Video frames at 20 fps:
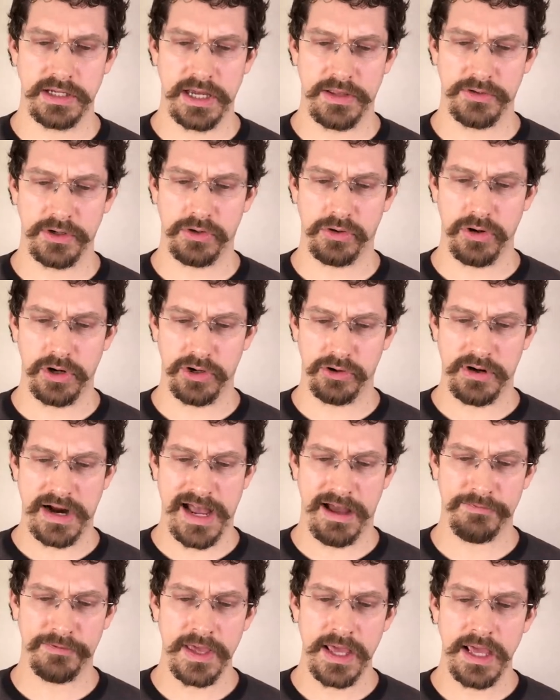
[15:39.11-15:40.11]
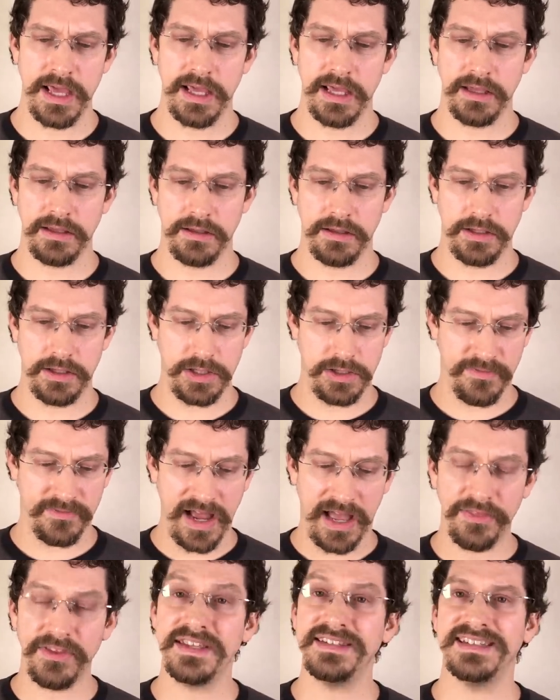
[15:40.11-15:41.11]
You got the chronograph. You've
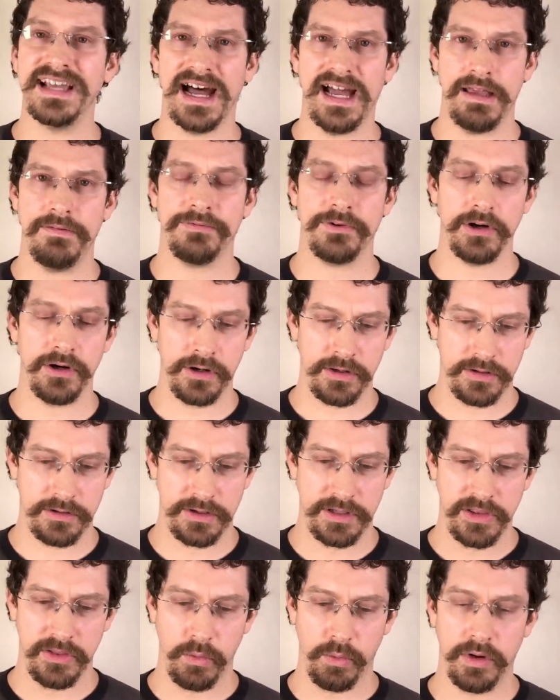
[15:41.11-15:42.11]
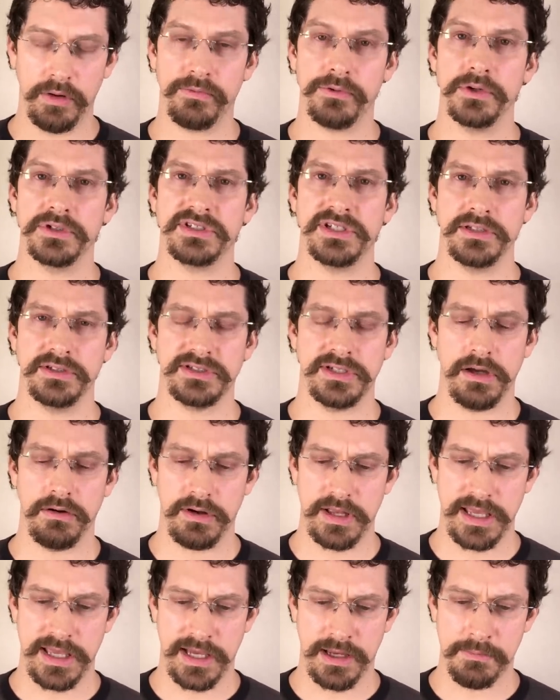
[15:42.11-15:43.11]
got the diver in the
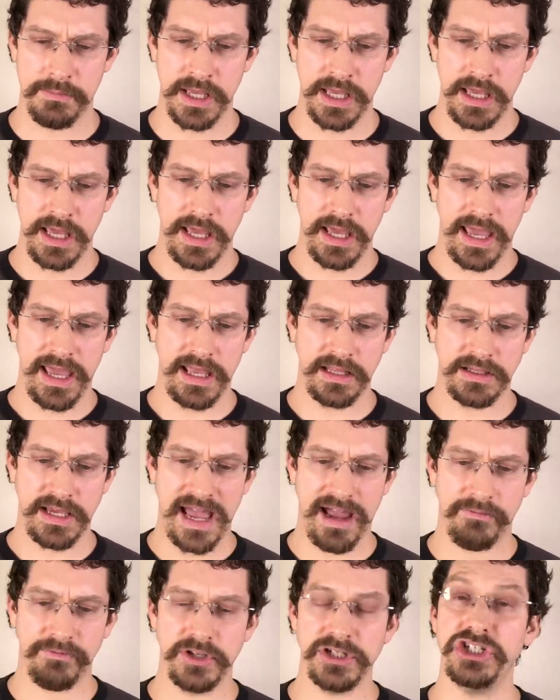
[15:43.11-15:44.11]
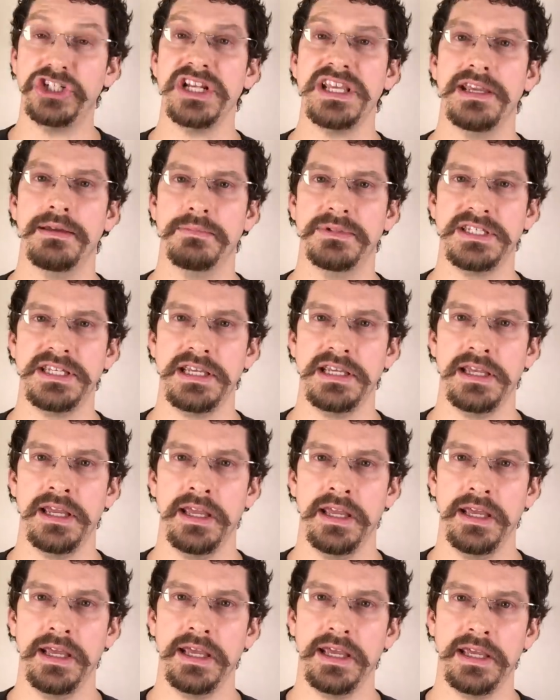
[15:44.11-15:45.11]
1460M, and you have the
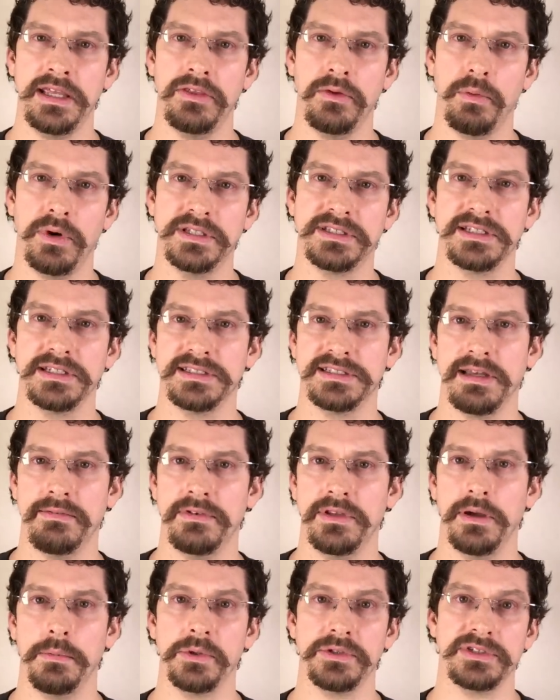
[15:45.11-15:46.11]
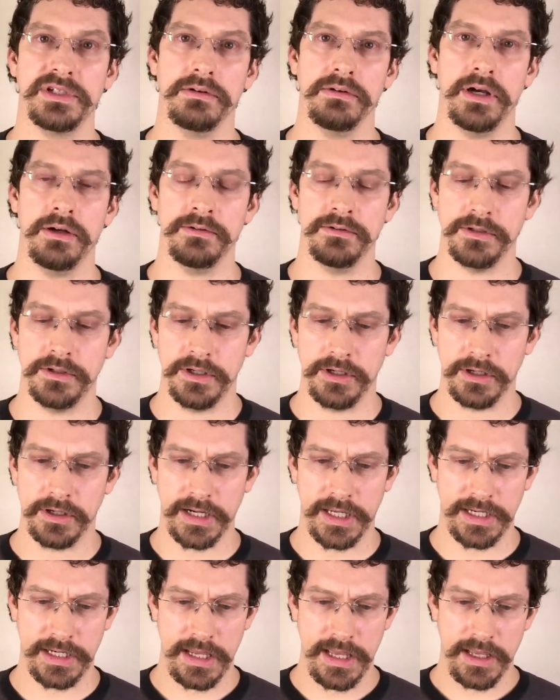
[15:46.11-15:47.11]
GMT in the 16700, all
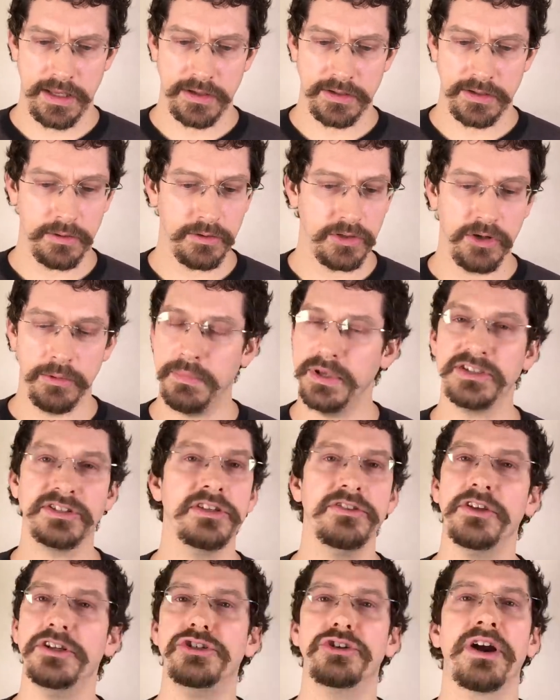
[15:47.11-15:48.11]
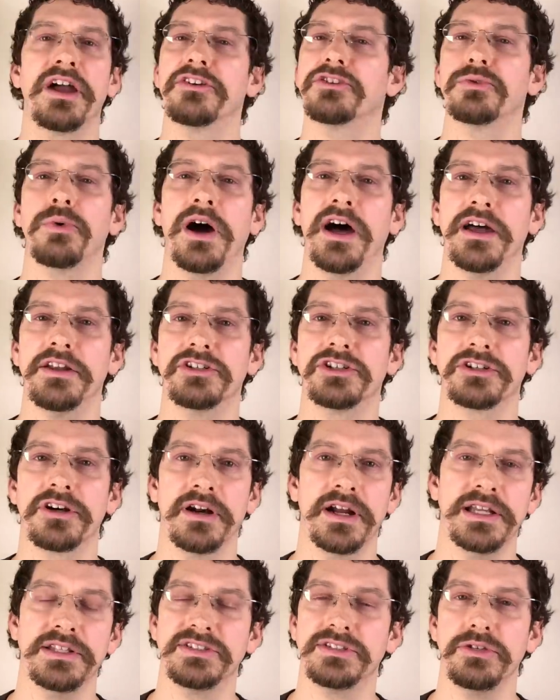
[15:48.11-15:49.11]
right? You're missing the dress watch,
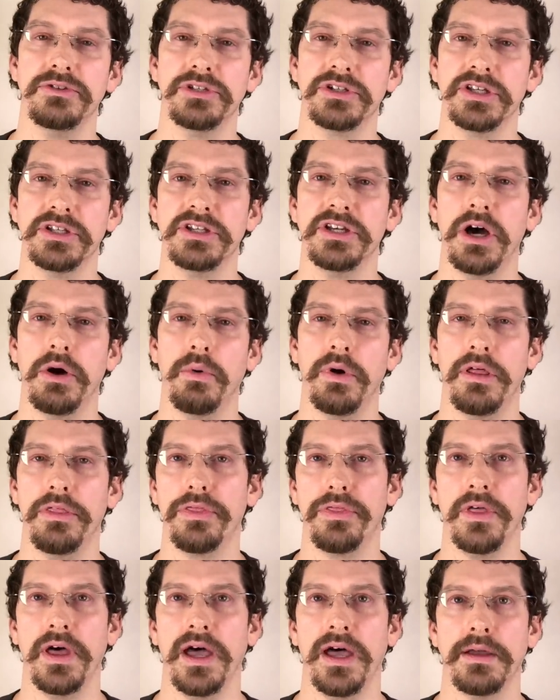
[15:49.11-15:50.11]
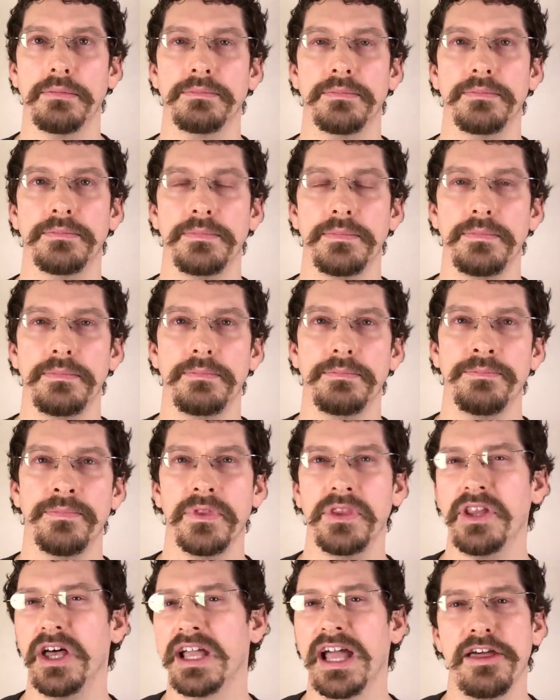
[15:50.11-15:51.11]
all right? So you could go with,
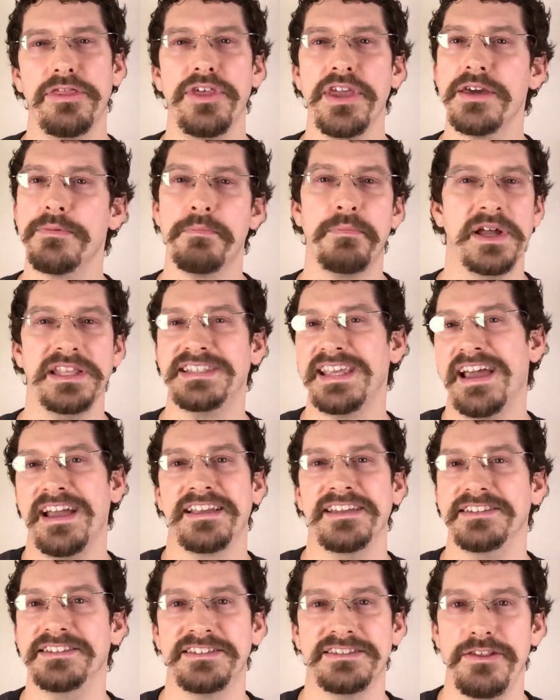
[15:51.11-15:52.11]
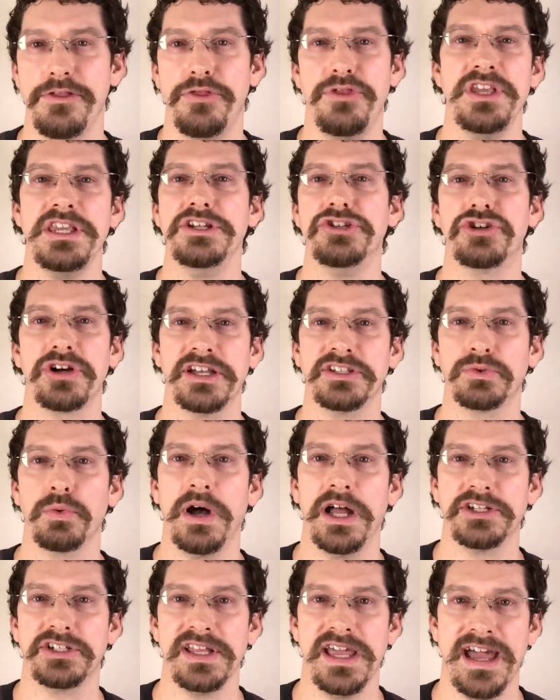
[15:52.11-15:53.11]
I think Patek is the dress
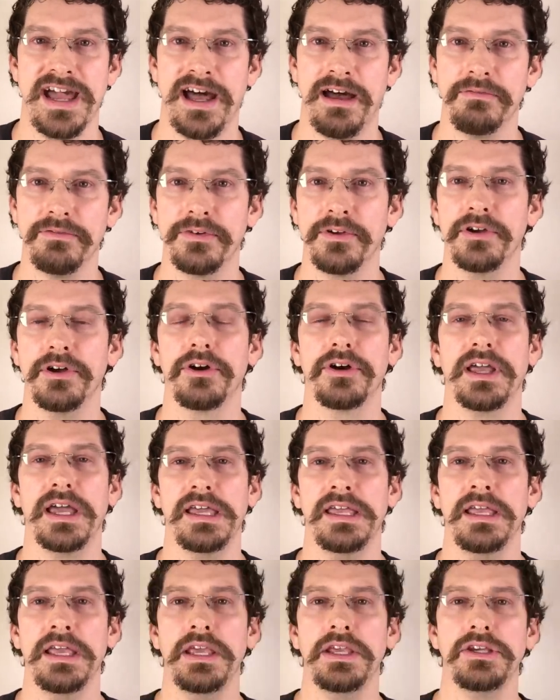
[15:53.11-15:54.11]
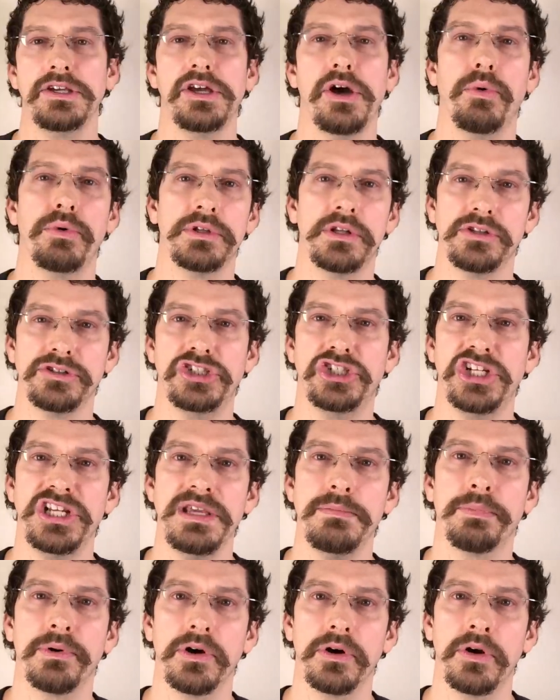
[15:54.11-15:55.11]
watch to have, okay? You go a little
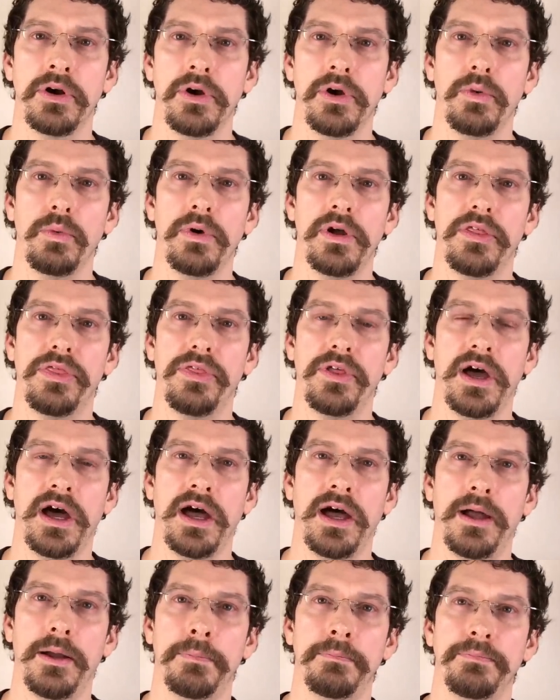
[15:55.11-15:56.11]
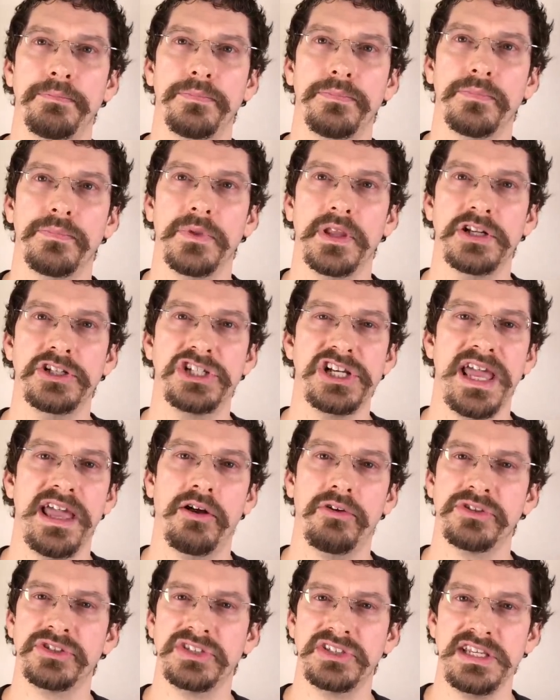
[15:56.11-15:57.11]
cheaper with a
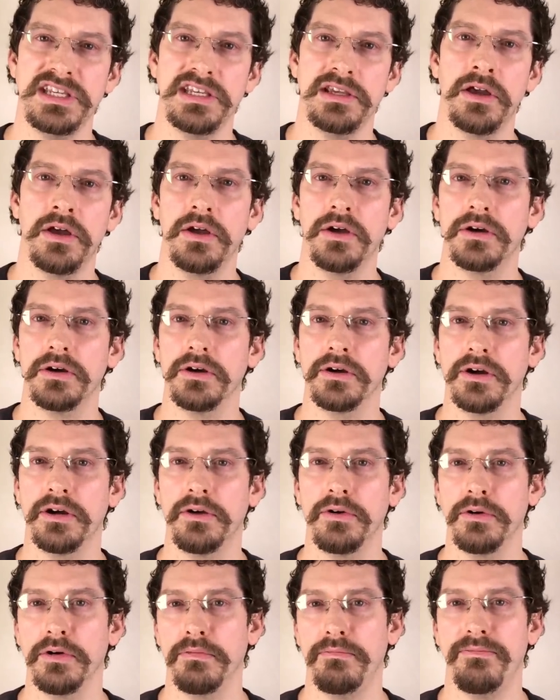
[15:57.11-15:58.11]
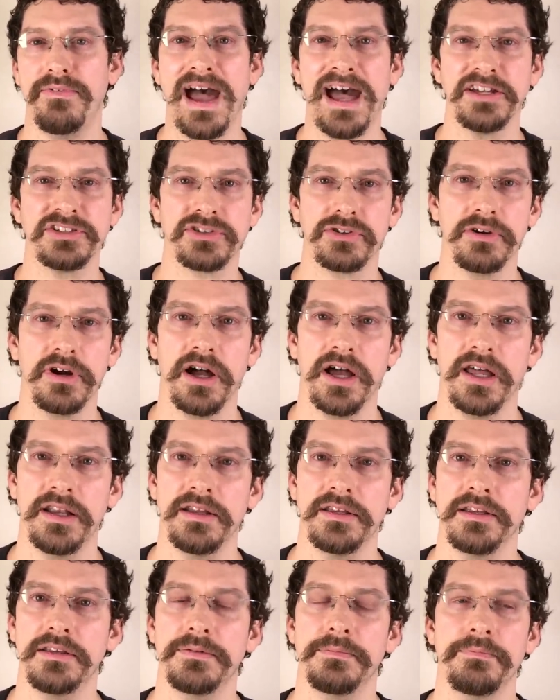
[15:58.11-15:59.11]
JLC or
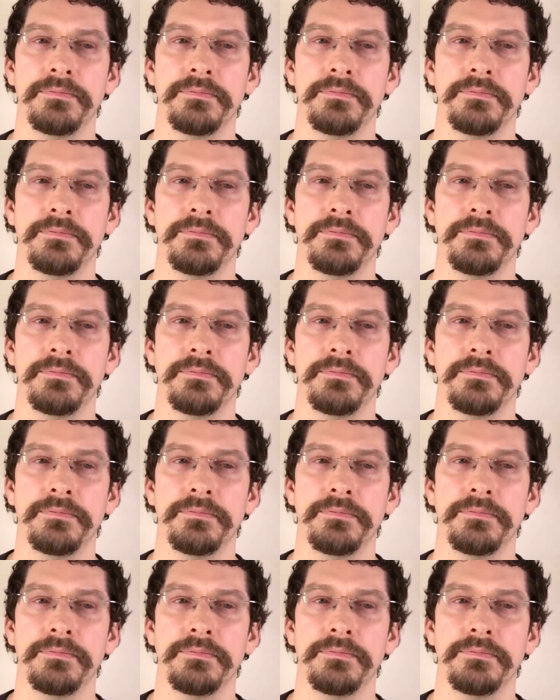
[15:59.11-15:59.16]
Vacheron.